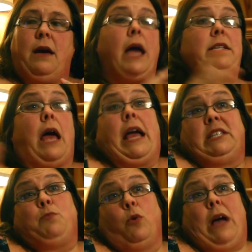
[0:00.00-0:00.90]
I
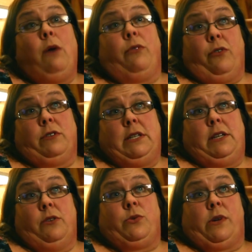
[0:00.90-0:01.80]
spoke out 13
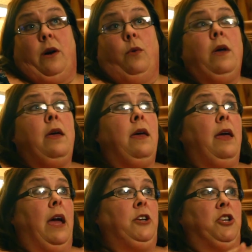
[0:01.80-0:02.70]
years ago,
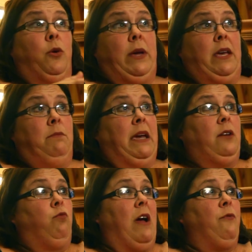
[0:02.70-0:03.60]
and he
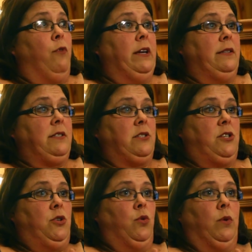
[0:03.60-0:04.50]
made reference
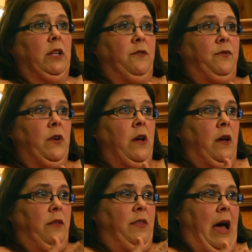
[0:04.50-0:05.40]
to, well, if
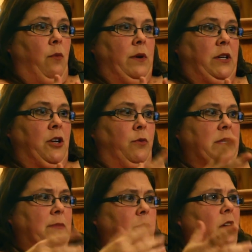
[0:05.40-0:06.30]
that was, it
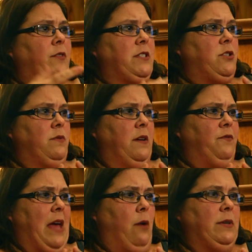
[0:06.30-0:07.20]
was made reference to that
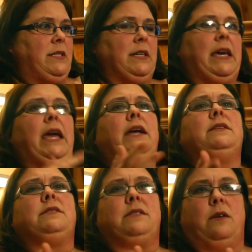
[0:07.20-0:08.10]
if that was the
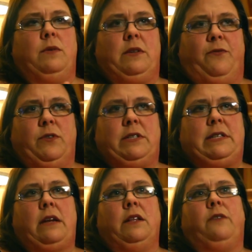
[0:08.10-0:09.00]
case, it was for
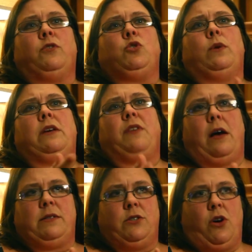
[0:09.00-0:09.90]
settling for
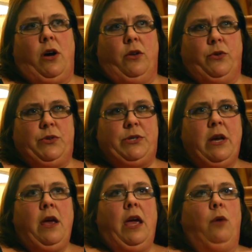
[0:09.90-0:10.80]
$20,000,
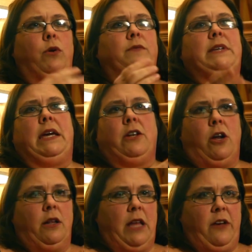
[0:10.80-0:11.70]
it would have taken
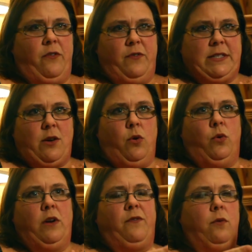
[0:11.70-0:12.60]
on a life of its
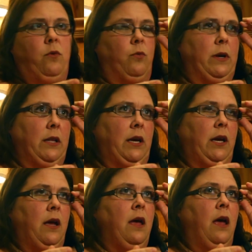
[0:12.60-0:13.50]
own if it were
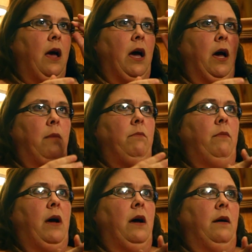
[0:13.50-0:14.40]
really
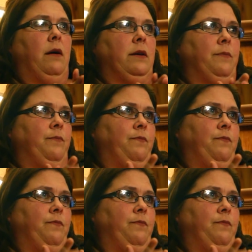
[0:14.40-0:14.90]
a